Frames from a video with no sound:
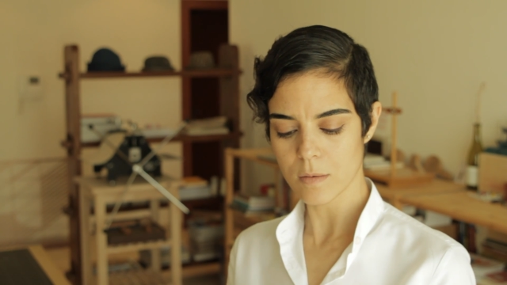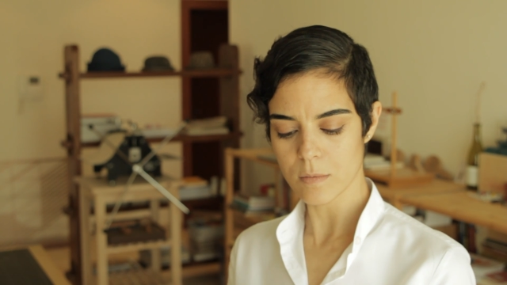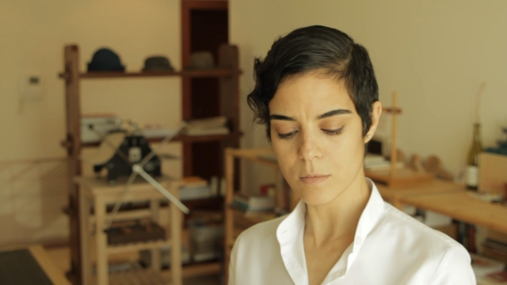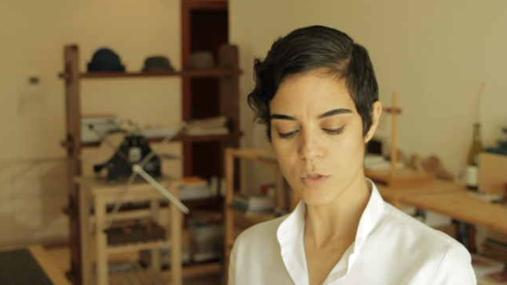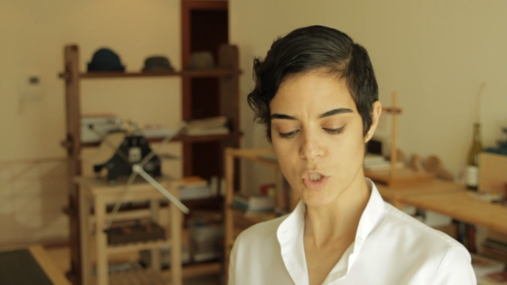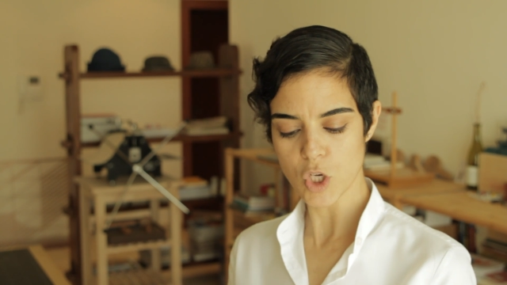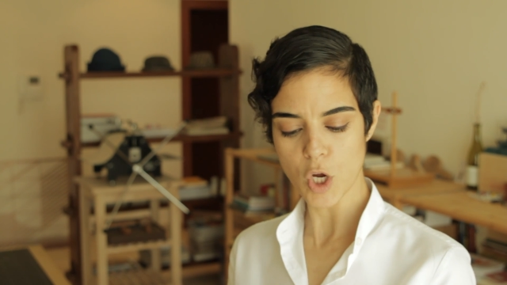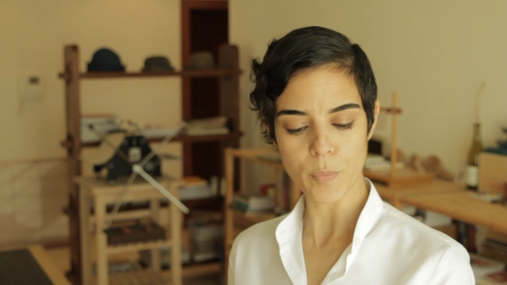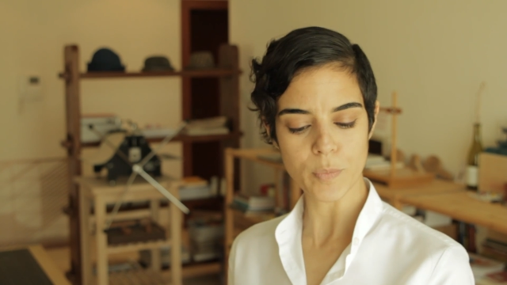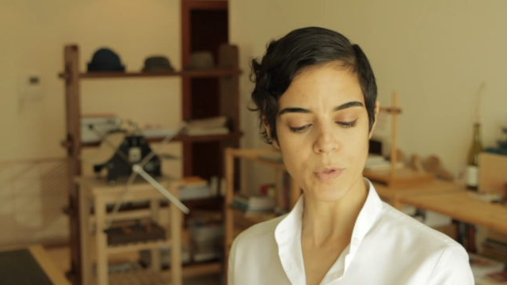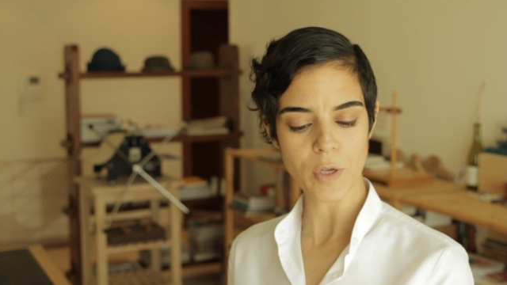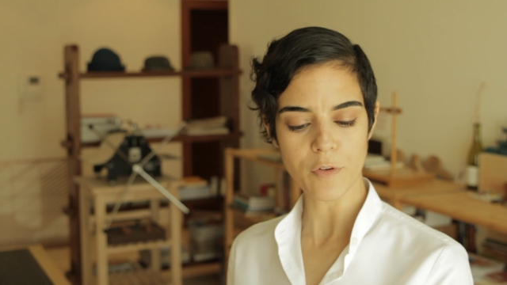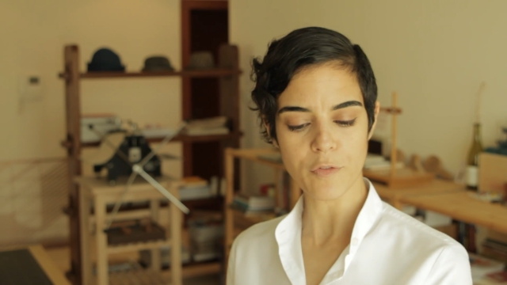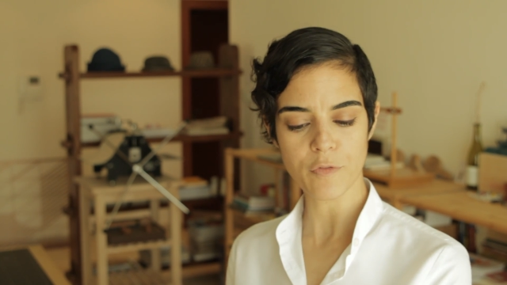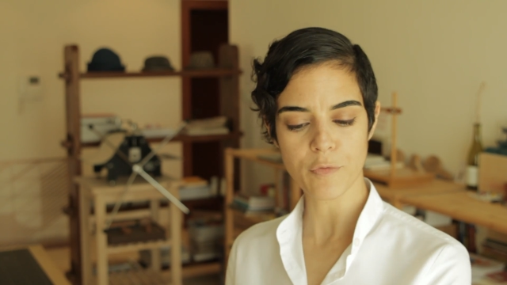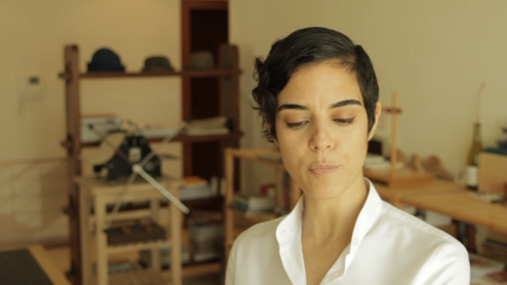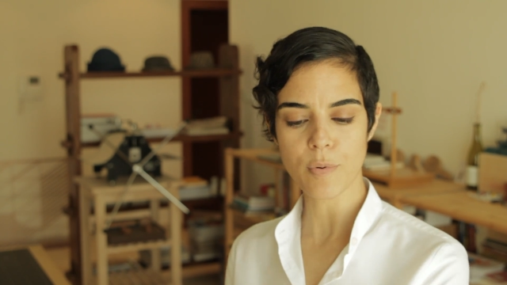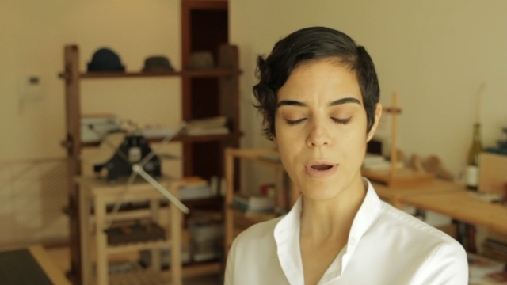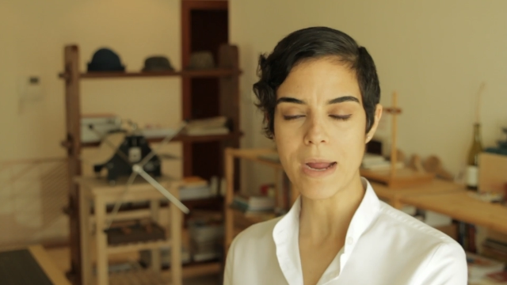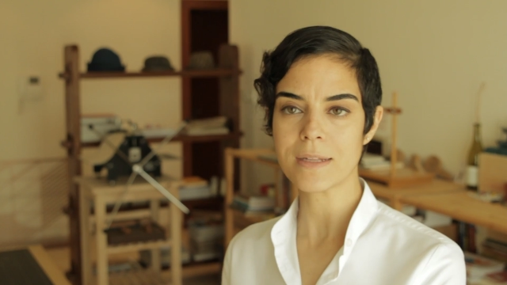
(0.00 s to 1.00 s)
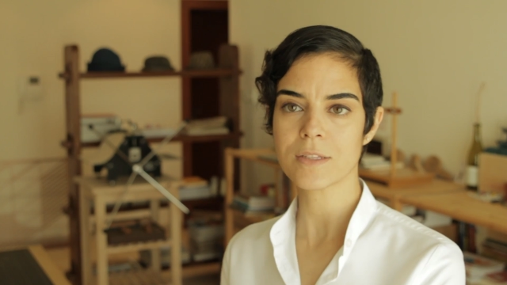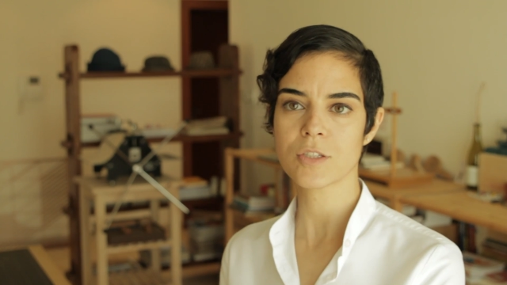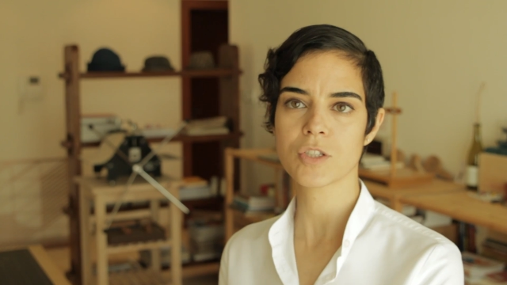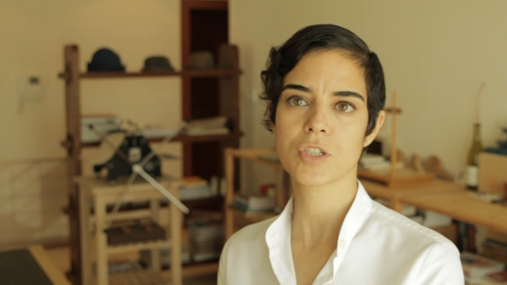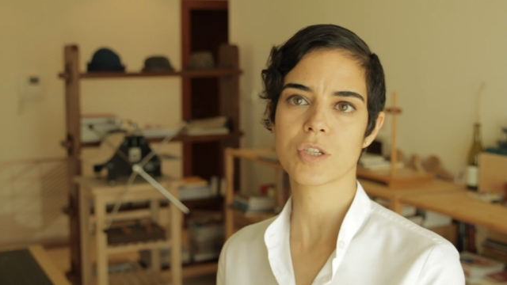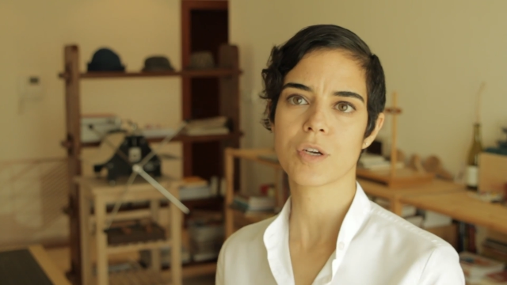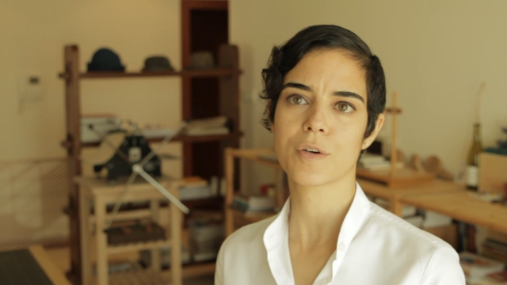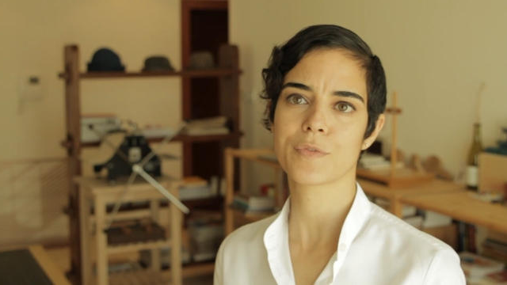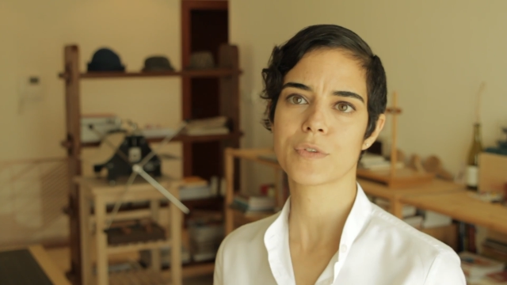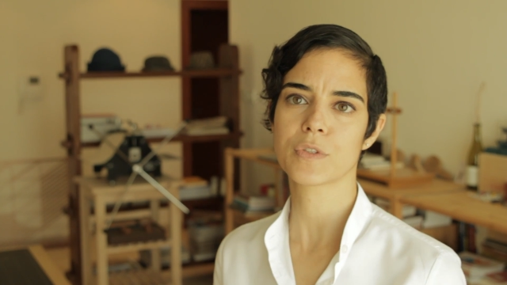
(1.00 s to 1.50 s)
chopped off
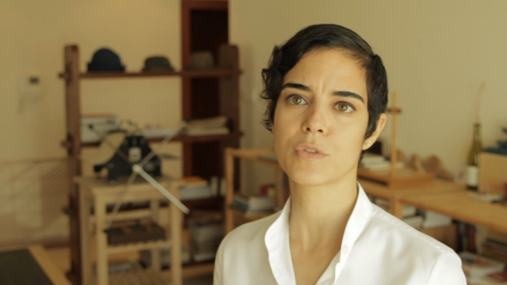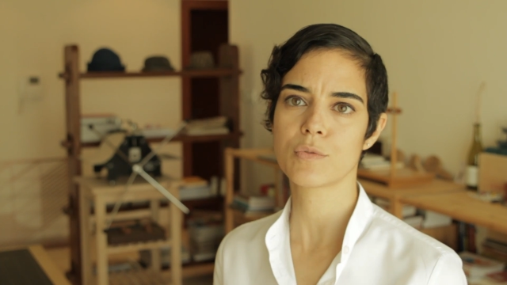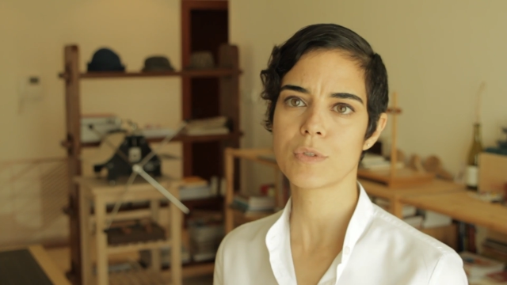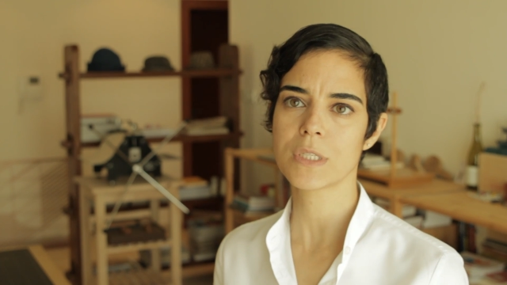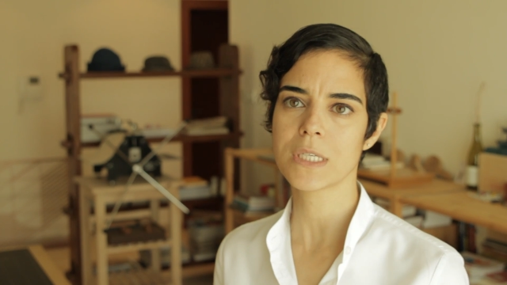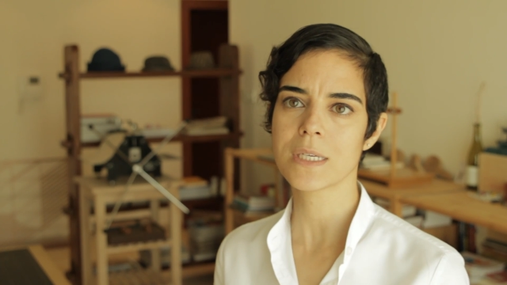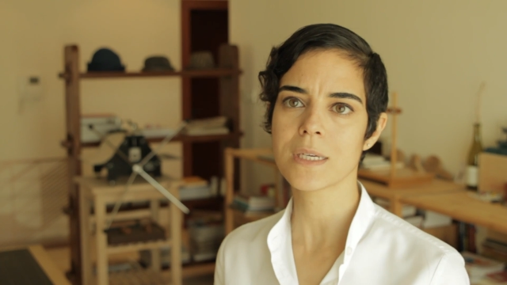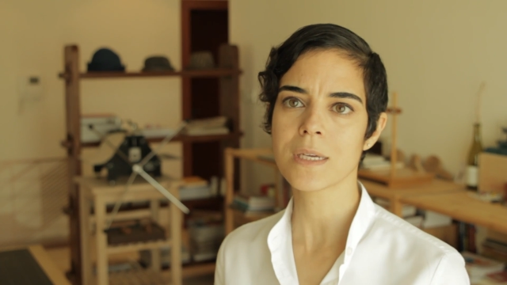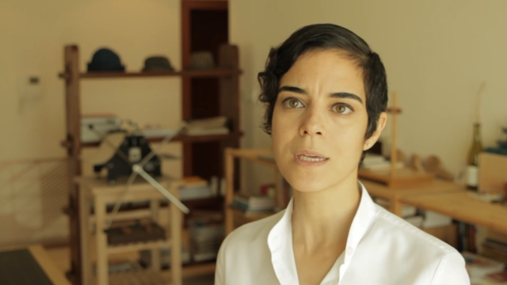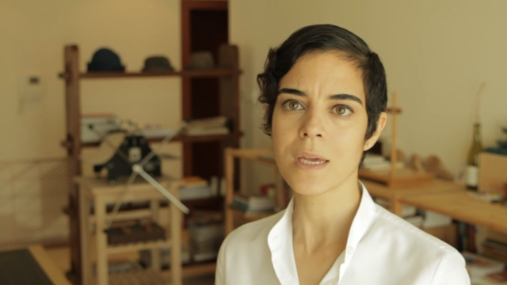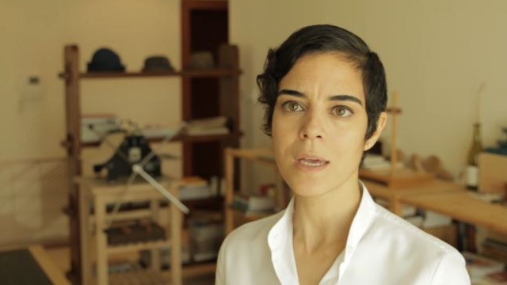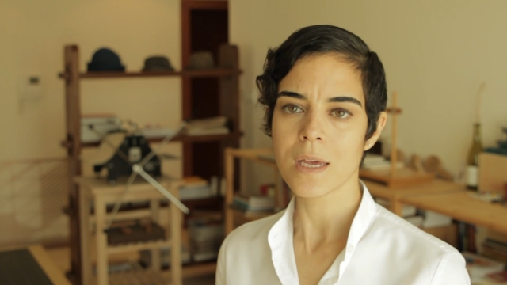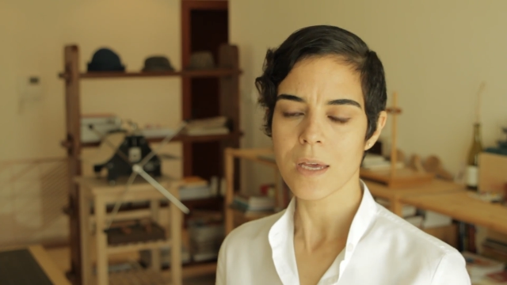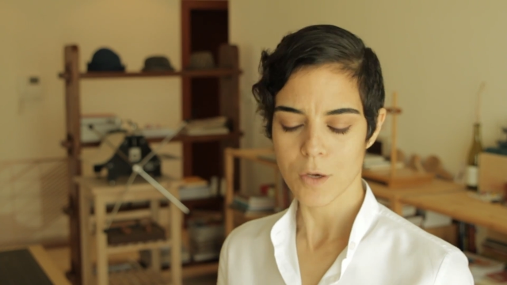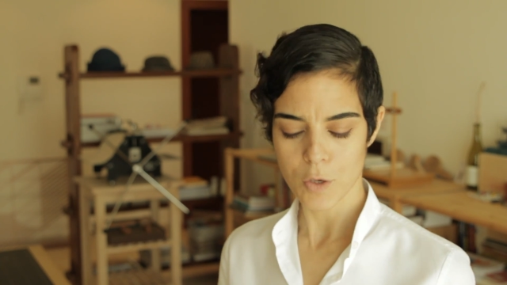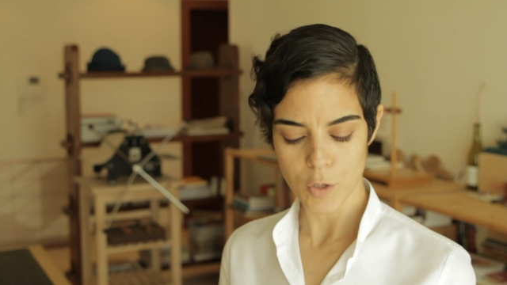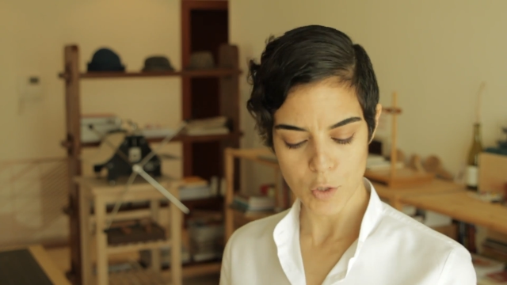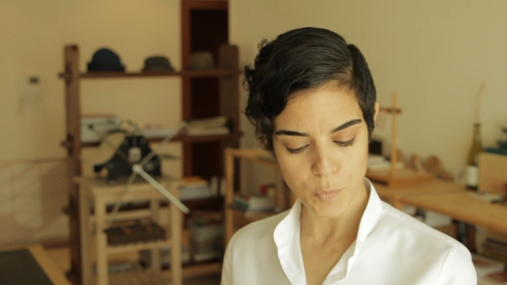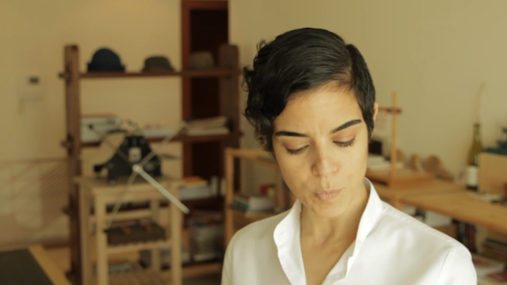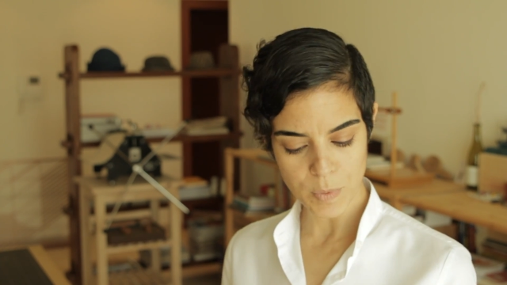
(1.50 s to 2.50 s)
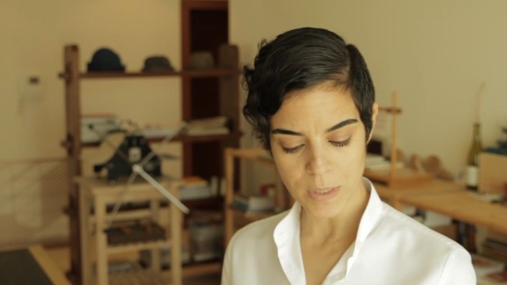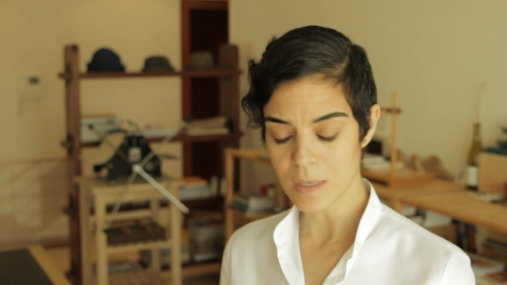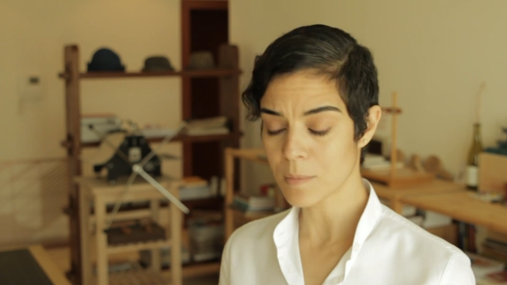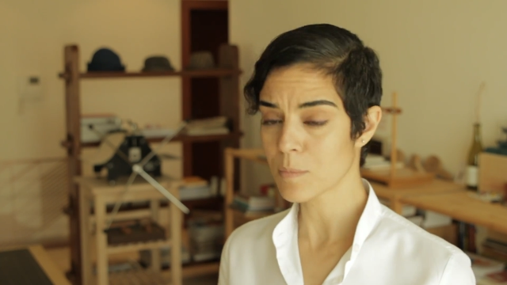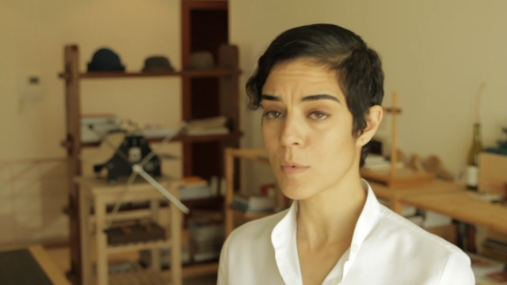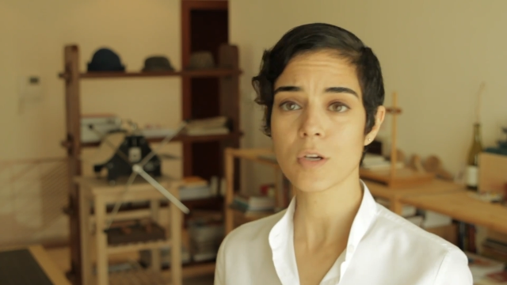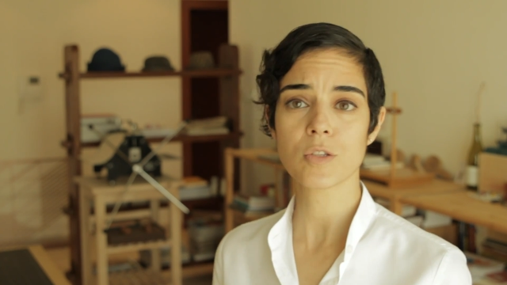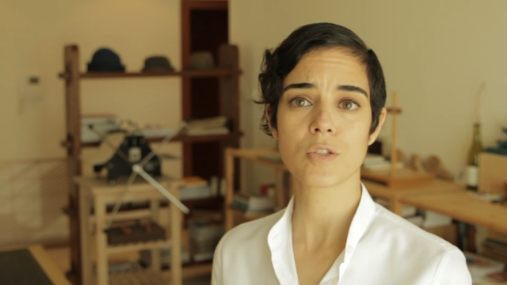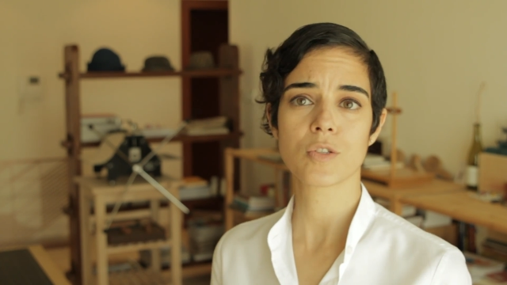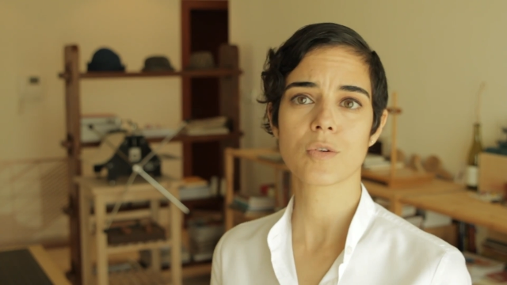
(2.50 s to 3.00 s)
branch of a tree could be a
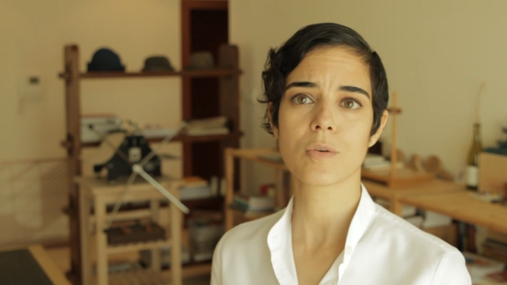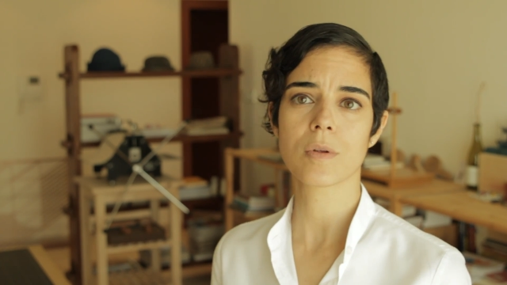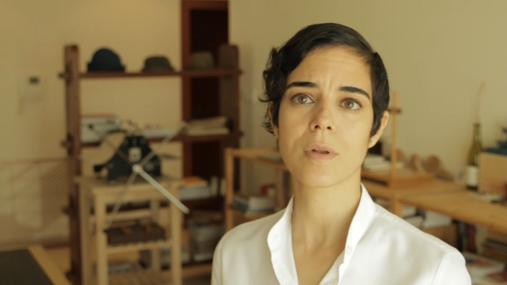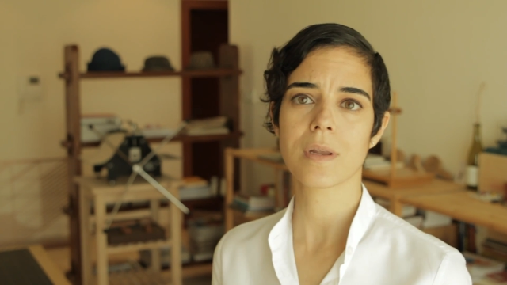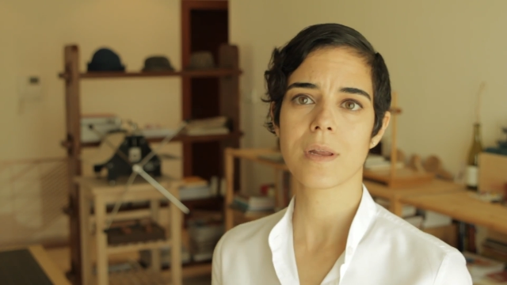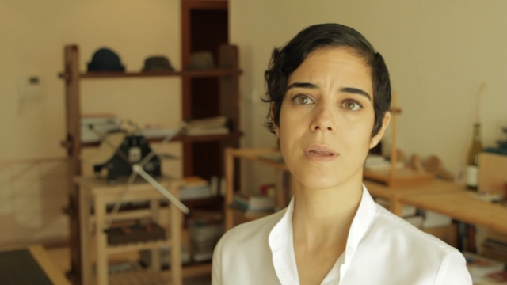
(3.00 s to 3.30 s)
module,